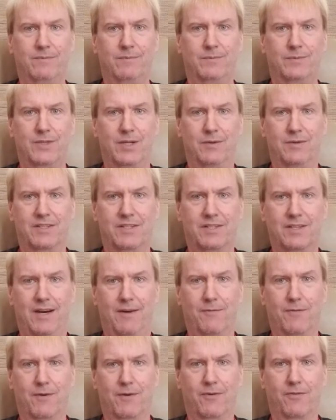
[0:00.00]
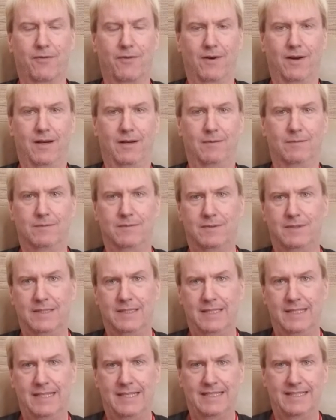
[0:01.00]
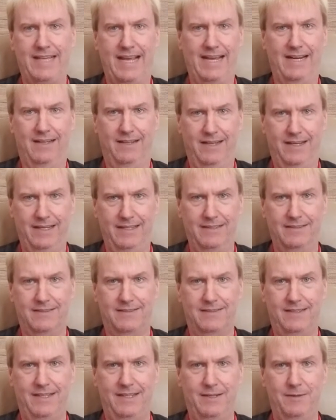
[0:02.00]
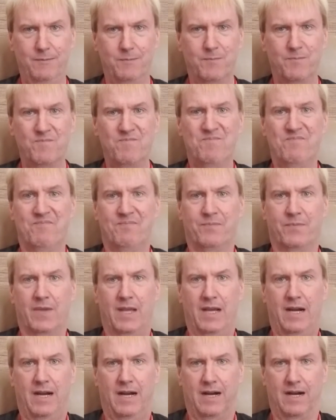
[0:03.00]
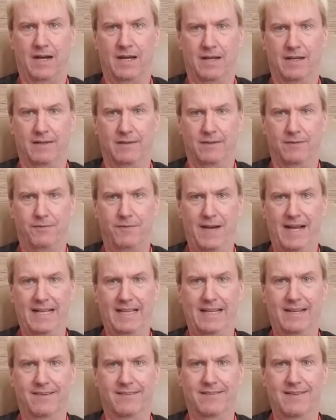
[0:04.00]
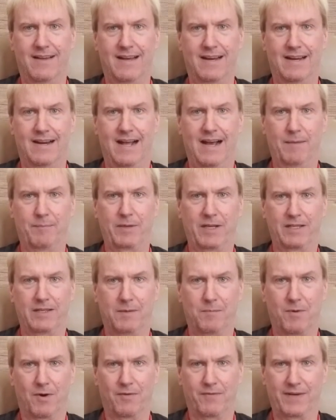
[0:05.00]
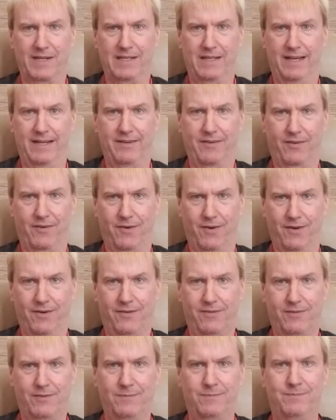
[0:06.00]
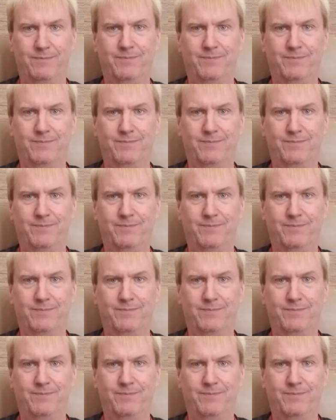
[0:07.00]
So it suffers from data latency, the fact that it's not an optically perfect light source,